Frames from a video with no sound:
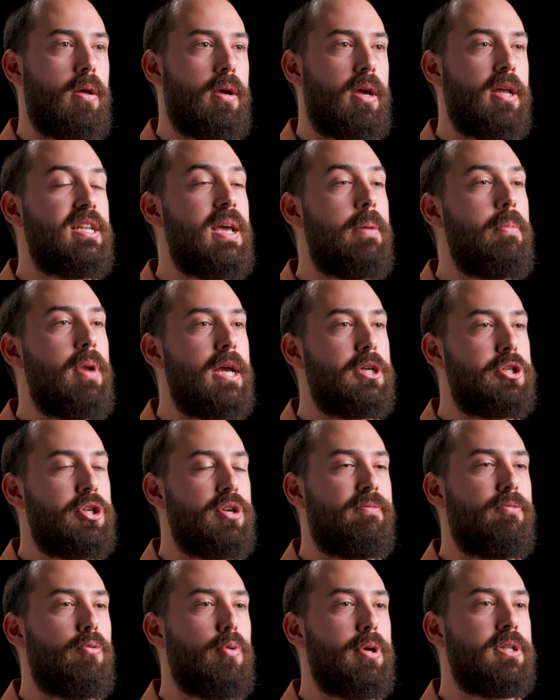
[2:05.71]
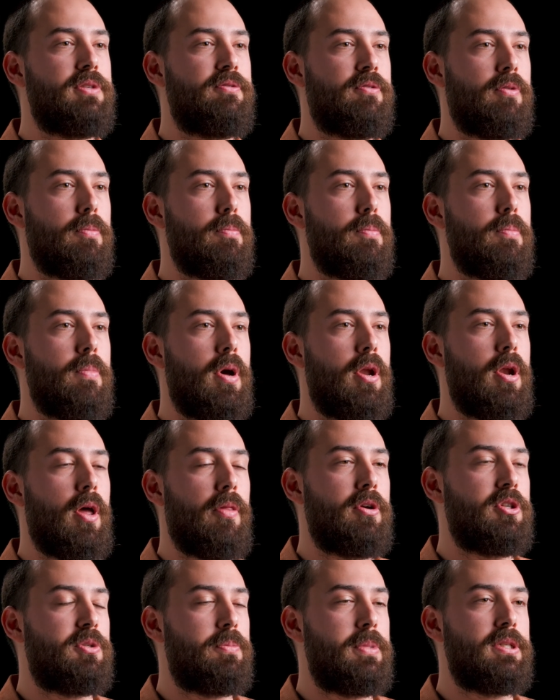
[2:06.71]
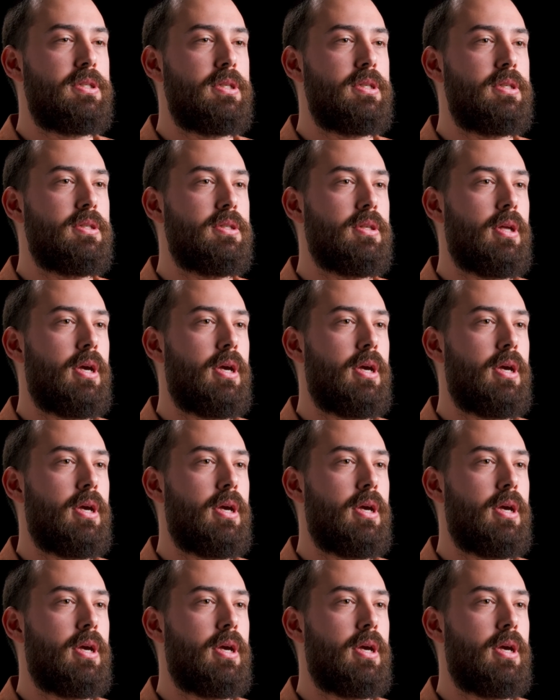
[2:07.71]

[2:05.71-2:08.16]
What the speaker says: contamination of reads from another species